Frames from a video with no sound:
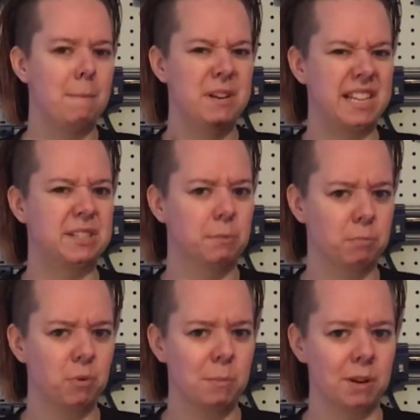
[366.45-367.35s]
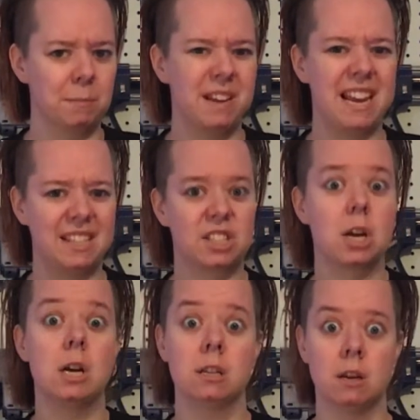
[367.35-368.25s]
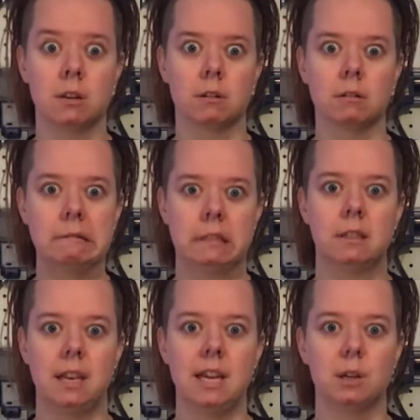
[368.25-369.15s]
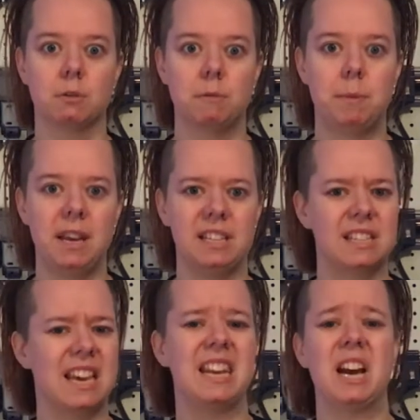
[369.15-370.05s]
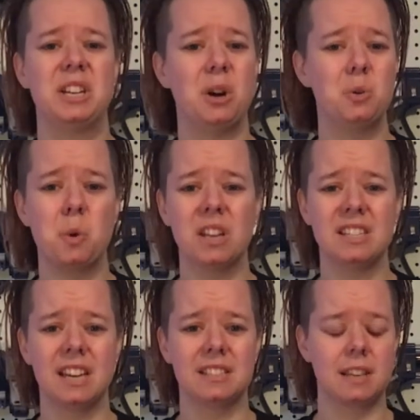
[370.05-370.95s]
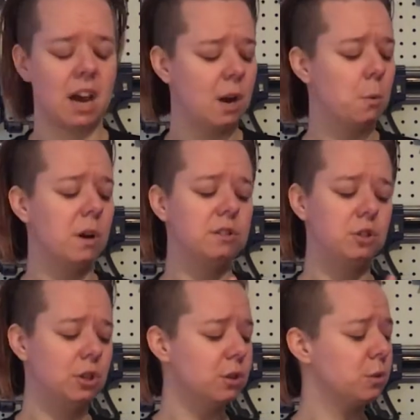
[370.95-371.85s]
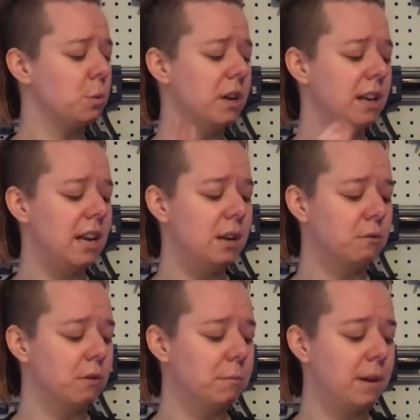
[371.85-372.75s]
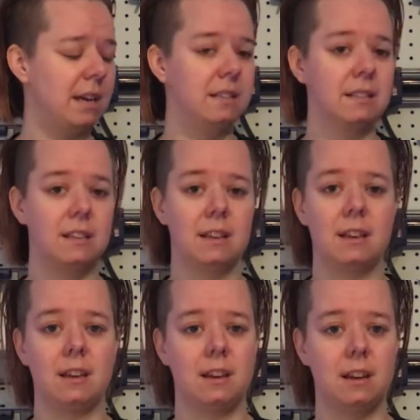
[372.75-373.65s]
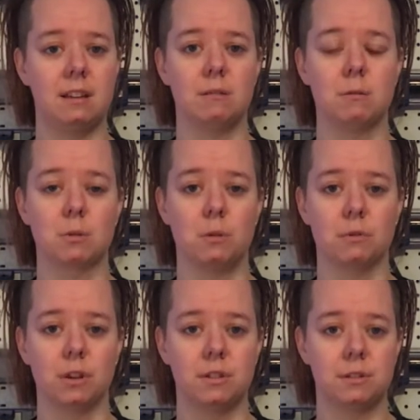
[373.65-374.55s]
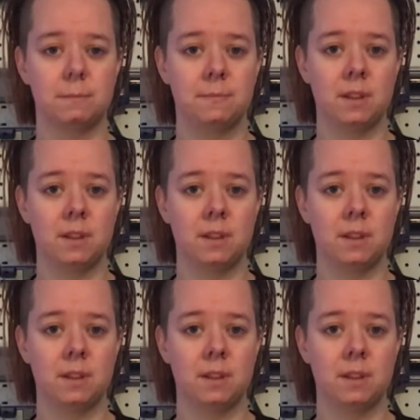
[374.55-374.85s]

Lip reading: But that's the problem. It's another layer of paint, and I don't want that. I want just one layer of paint and a whole coverage.